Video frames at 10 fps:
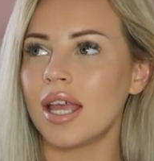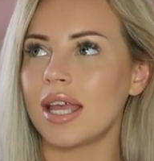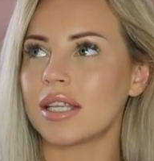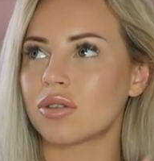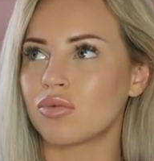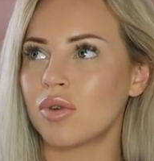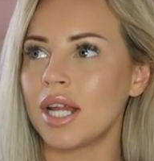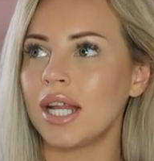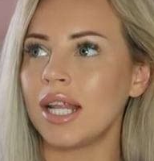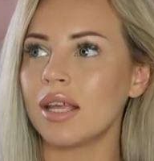It's
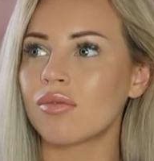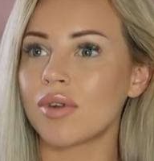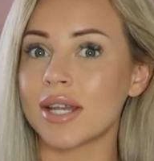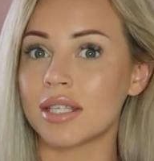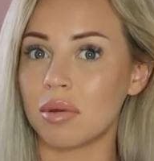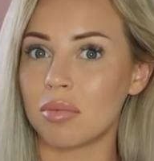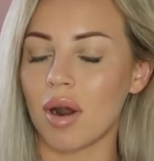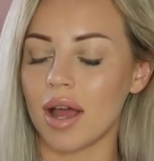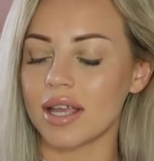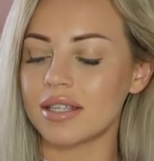really reasonably
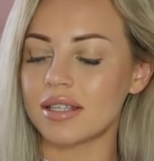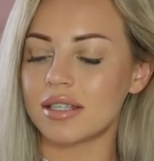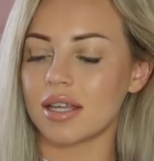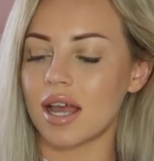priced.